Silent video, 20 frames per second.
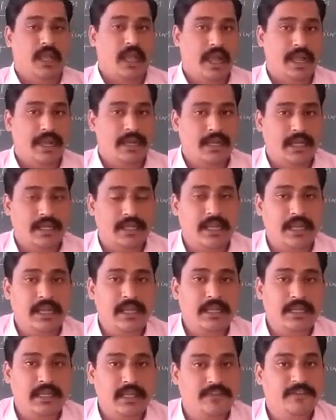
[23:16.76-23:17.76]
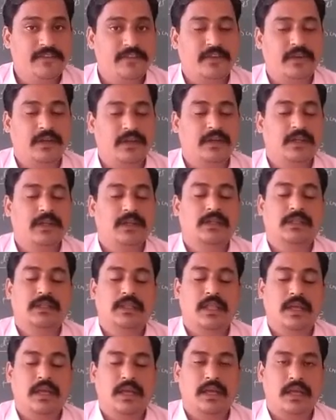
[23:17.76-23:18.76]
And again, if
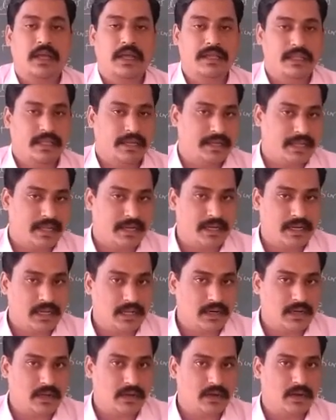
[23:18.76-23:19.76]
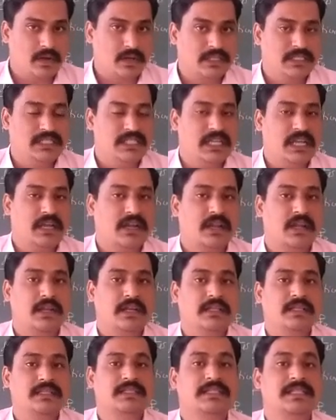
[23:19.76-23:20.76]
the either NRR or
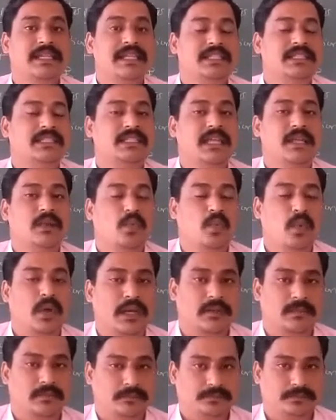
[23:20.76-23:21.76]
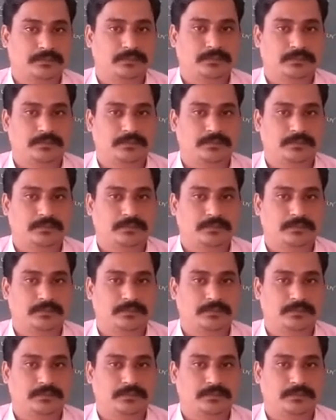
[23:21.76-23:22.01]
GRR is less than 1,